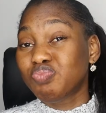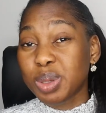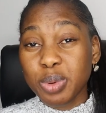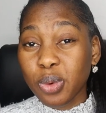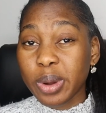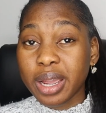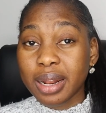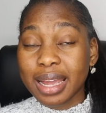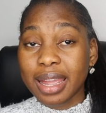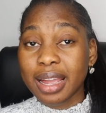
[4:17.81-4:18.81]
people
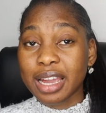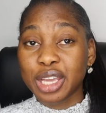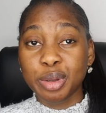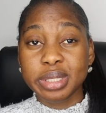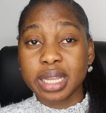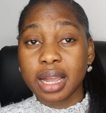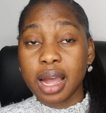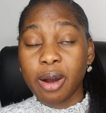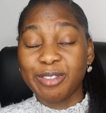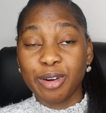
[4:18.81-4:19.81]
were like accusing
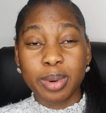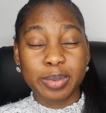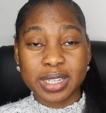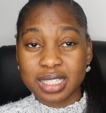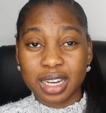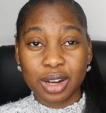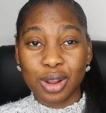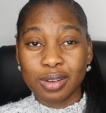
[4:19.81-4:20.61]
our former president